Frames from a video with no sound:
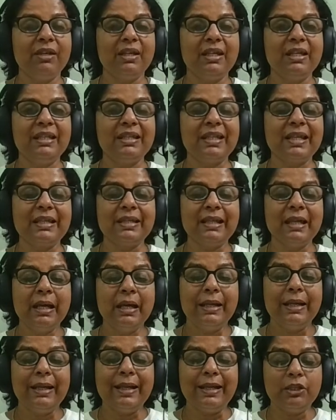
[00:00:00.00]
He says,
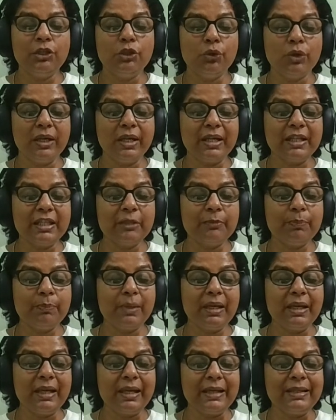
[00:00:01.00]
Let your yes be
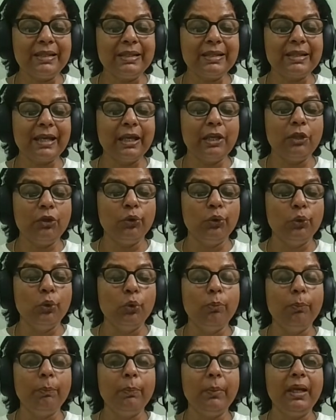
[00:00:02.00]
yes and your
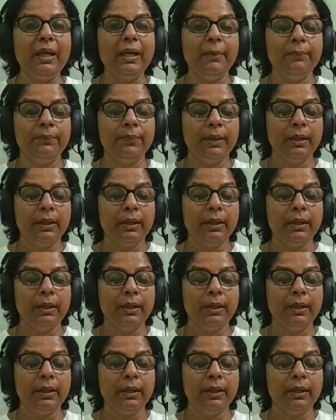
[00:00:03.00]
no be